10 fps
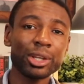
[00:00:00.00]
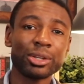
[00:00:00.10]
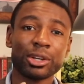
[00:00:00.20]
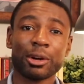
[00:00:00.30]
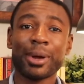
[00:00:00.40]

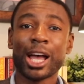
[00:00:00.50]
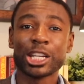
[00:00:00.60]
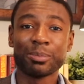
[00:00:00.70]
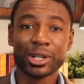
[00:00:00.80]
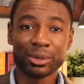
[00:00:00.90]
your
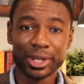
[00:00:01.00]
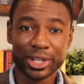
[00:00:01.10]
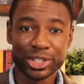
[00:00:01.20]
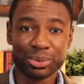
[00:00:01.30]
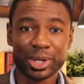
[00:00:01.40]
past medical
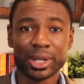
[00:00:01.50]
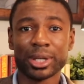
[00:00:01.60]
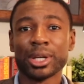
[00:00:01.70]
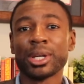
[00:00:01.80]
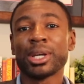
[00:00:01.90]

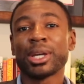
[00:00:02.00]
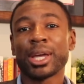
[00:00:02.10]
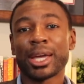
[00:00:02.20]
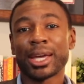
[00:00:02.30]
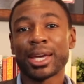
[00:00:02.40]
history,
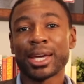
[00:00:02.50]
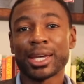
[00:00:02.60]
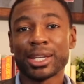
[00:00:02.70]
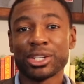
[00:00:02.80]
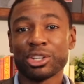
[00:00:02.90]

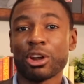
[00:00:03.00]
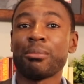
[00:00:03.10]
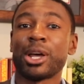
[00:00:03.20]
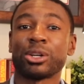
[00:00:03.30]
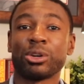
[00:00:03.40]
and your
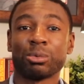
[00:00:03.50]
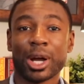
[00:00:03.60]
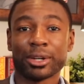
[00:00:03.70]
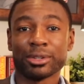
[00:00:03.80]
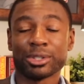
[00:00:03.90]
medical
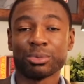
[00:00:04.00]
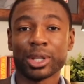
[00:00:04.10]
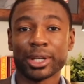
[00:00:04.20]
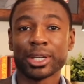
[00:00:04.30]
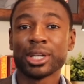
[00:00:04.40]
records,
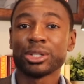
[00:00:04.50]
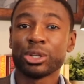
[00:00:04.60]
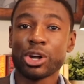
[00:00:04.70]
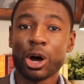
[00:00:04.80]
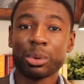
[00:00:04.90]
really. You
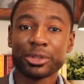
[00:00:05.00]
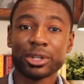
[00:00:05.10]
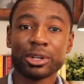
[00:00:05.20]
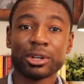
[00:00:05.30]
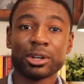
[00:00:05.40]
talk with
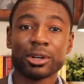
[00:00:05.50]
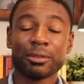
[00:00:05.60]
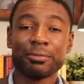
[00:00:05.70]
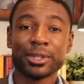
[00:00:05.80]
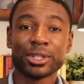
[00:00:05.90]

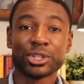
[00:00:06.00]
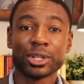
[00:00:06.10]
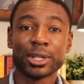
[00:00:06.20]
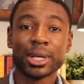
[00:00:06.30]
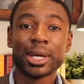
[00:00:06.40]
your
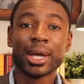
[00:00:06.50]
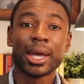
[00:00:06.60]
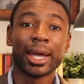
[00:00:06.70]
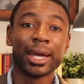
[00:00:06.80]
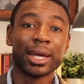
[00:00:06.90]
physician
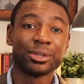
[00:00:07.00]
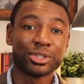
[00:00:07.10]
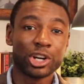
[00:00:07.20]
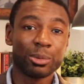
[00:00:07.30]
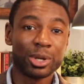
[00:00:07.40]
and
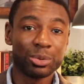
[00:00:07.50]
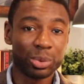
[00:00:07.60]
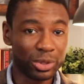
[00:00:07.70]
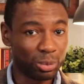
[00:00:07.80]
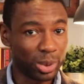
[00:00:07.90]
determine
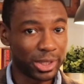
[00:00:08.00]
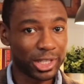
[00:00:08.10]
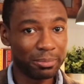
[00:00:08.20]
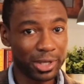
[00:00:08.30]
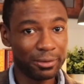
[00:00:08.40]
what the risk
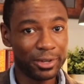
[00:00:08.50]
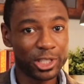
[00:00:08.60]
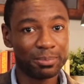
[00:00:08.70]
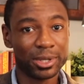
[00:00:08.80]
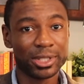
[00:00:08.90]
and
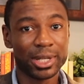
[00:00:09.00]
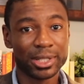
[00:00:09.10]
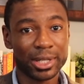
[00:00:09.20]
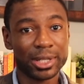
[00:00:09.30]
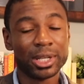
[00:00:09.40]
benefits
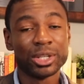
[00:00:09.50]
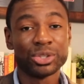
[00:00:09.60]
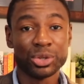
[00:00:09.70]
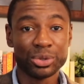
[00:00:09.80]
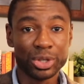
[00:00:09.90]
presented
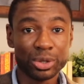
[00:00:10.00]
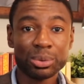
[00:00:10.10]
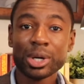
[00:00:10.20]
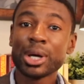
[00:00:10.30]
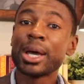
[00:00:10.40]
to
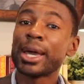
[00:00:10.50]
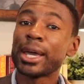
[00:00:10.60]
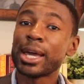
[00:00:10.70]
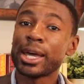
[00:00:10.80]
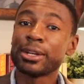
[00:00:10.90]
you,
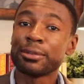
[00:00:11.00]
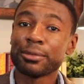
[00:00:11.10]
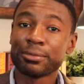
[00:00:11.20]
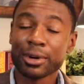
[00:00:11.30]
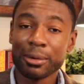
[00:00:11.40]

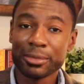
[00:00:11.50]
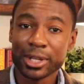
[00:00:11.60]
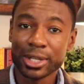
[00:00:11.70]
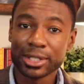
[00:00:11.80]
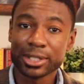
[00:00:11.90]
and from
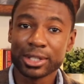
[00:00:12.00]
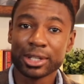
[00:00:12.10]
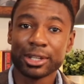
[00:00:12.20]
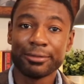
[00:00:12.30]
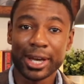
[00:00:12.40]
this
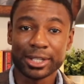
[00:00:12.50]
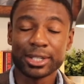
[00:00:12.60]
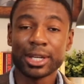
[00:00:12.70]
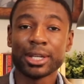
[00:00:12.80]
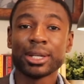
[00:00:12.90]

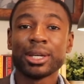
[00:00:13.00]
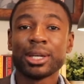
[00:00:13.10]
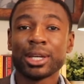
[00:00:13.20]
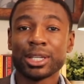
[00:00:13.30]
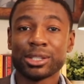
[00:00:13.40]
vaccine,
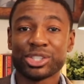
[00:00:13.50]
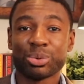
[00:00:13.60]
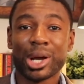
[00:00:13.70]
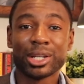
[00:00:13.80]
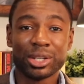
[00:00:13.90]
is this the
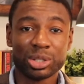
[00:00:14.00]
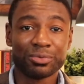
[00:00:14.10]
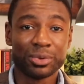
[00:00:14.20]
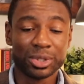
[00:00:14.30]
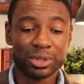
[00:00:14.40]
right decision
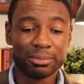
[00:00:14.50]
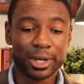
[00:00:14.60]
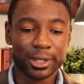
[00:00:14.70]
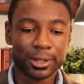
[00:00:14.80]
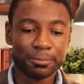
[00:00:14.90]
for you to
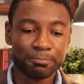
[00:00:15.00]
make?